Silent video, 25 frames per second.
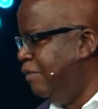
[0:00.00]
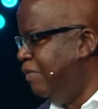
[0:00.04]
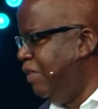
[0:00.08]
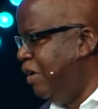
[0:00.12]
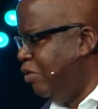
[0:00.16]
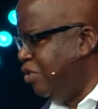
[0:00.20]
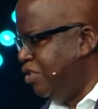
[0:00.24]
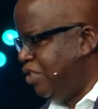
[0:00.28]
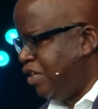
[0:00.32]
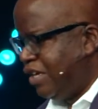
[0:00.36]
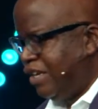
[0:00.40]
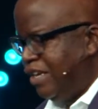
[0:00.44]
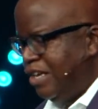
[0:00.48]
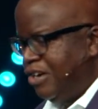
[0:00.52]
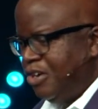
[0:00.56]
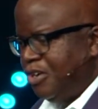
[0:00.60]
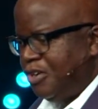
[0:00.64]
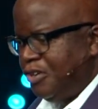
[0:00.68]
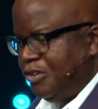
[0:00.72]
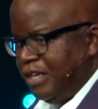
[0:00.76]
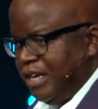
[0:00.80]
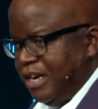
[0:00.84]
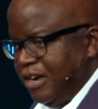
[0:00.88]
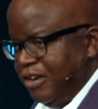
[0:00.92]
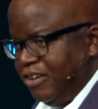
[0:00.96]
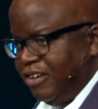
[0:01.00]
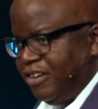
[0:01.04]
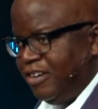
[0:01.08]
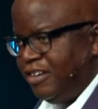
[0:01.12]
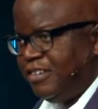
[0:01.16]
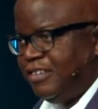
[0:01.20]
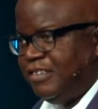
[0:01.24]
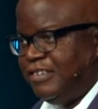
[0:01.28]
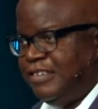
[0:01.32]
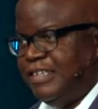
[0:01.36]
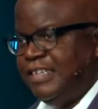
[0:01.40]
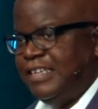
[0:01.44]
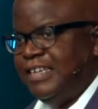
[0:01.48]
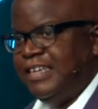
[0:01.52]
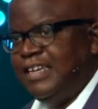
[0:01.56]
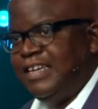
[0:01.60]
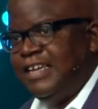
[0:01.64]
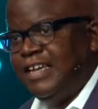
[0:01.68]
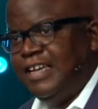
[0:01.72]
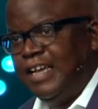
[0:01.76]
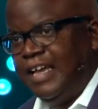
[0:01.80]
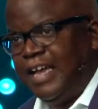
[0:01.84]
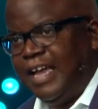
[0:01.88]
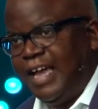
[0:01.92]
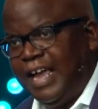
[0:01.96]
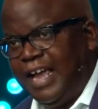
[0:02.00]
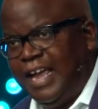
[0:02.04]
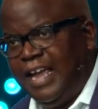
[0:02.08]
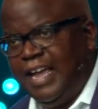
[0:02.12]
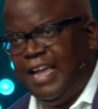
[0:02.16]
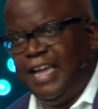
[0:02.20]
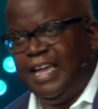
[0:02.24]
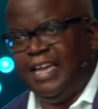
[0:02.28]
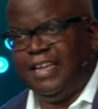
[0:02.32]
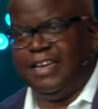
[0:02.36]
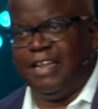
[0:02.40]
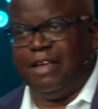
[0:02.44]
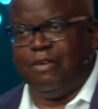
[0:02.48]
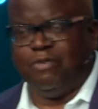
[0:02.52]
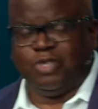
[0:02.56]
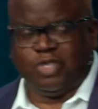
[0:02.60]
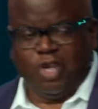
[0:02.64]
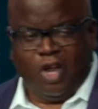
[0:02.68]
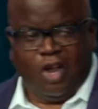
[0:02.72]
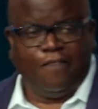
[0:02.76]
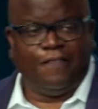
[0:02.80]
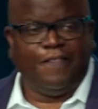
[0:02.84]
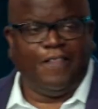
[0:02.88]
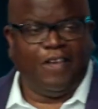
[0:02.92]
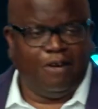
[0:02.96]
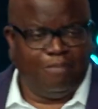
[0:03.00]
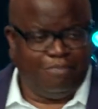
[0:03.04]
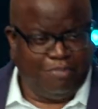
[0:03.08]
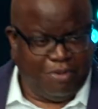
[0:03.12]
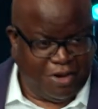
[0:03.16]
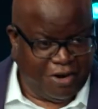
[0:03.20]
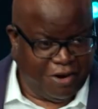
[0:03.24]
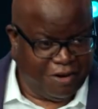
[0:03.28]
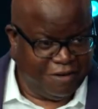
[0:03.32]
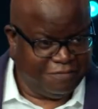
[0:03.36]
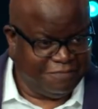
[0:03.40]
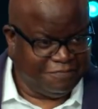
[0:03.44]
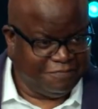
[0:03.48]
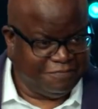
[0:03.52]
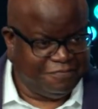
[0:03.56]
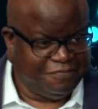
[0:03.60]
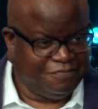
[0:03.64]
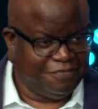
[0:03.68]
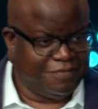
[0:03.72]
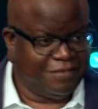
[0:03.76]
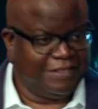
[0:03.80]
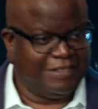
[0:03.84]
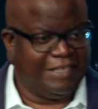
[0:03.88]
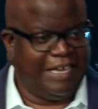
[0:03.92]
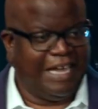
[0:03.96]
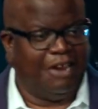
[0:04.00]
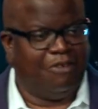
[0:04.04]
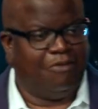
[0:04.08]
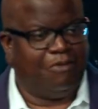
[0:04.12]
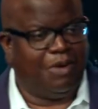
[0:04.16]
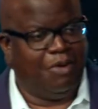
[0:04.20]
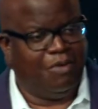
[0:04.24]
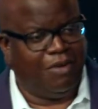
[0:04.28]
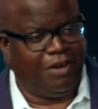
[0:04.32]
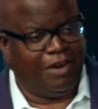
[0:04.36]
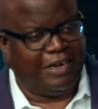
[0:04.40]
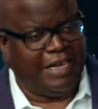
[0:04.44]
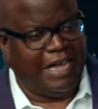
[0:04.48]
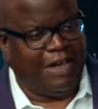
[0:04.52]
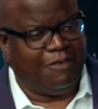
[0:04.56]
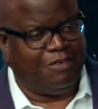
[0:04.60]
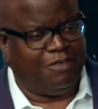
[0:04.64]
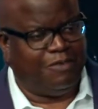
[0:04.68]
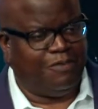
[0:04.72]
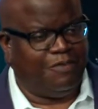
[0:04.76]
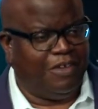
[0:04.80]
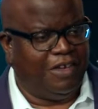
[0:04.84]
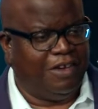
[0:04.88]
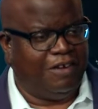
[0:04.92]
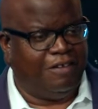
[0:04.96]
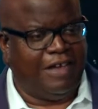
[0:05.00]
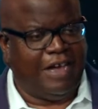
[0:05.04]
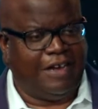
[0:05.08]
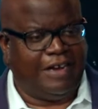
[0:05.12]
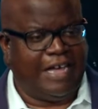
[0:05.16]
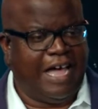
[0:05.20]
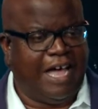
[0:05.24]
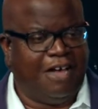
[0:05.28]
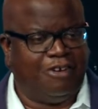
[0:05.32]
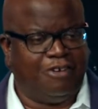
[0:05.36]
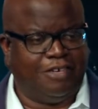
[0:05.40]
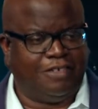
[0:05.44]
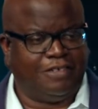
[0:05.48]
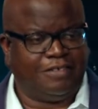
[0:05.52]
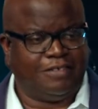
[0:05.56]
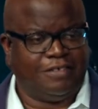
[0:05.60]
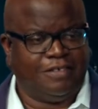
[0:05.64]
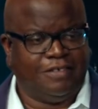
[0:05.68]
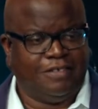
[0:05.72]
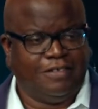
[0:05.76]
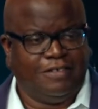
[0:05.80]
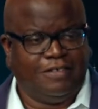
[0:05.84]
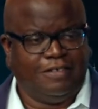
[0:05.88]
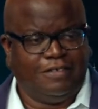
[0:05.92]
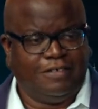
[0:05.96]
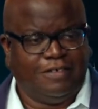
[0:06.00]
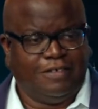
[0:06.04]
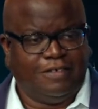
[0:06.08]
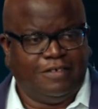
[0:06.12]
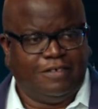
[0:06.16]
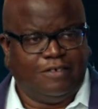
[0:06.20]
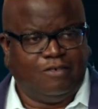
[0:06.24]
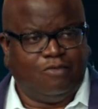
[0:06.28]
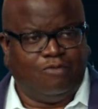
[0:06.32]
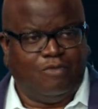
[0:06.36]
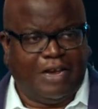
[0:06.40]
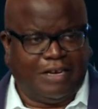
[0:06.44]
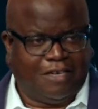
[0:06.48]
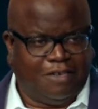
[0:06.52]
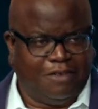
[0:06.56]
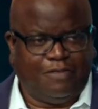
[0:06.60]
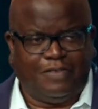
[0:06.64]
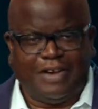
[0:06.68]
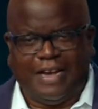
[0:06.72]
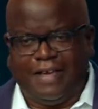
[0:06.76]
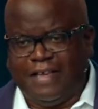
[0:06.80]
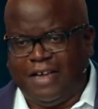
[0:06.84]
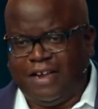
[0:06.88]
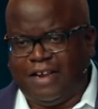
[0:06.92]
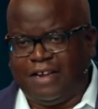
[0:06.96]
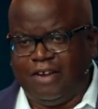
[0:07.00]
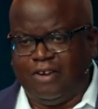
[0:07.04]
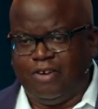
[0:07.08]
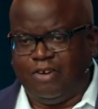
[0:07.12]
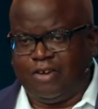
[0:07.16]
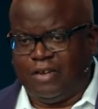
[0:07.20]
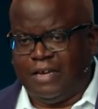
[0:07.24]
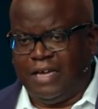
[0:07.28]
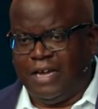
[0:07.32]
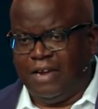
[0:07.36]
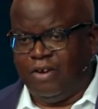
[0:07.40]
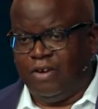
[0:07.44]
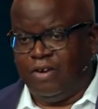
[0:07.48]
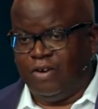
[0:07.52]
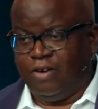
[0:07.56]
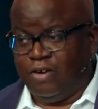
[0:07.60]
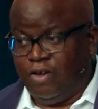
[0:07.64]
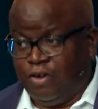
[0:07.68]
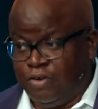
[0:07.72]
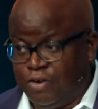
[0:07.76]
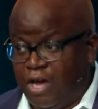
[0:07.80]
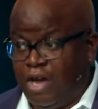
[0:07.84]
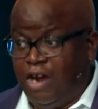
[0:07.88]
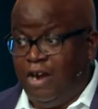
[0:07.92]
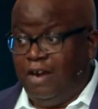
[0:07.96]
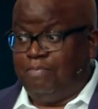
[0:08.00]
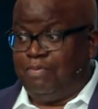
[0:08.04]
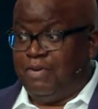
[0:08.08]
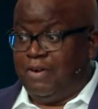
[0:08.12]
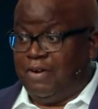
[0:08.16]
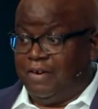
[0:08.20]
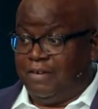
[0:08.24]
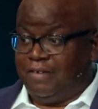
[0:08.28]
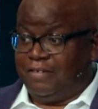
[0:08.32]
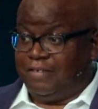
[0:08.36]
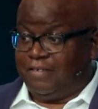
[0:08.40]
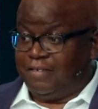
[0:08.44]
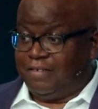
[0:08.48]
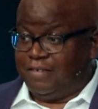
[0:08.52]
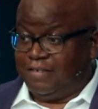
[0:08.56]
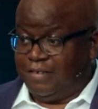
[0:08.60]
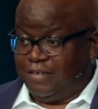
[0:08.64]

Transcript: there was a clerical error, and it was on their part, and we were gonna have to figure out how to rectify that clerical error on our part,